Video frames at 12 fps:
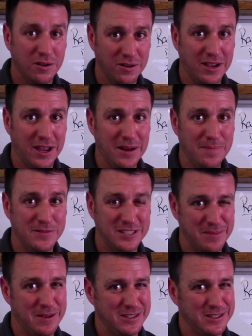Okay, does
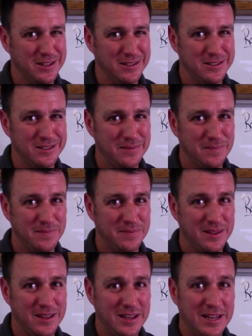that make sense?
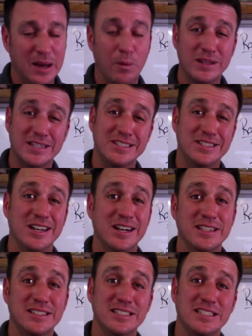Now what this
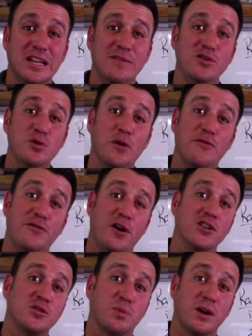does is give you a
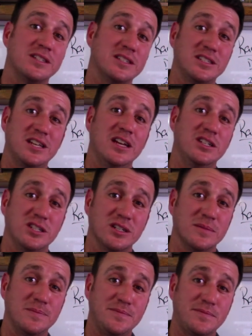false
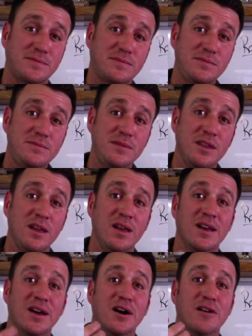presentation
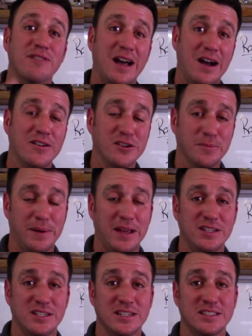of how your
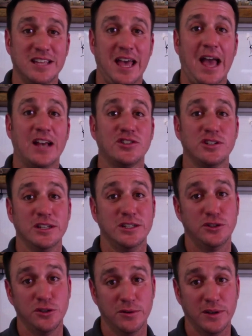patient is actually
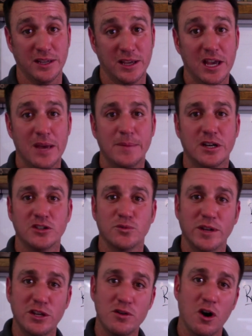doing. Because
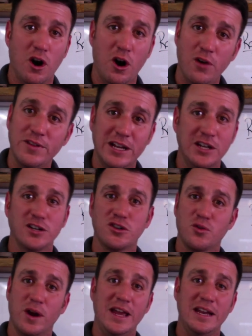when you go, oh, they look
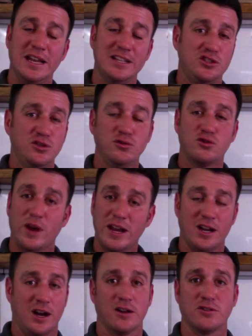great, let's do trach
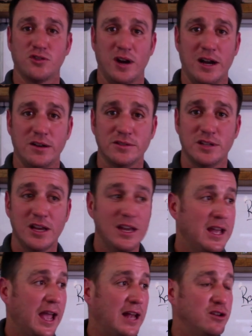collar trials,
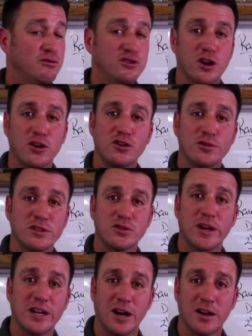and you start doing
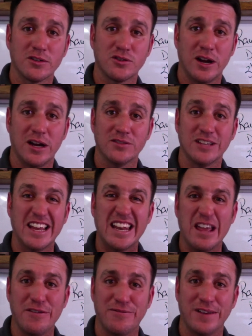trach collar trials and
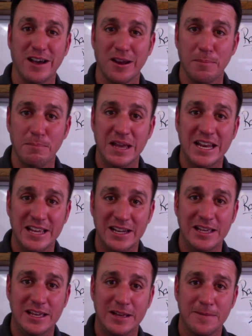they fail
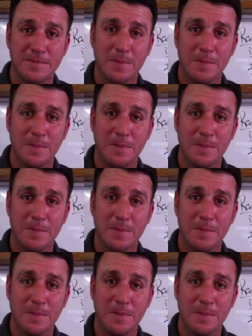immediately,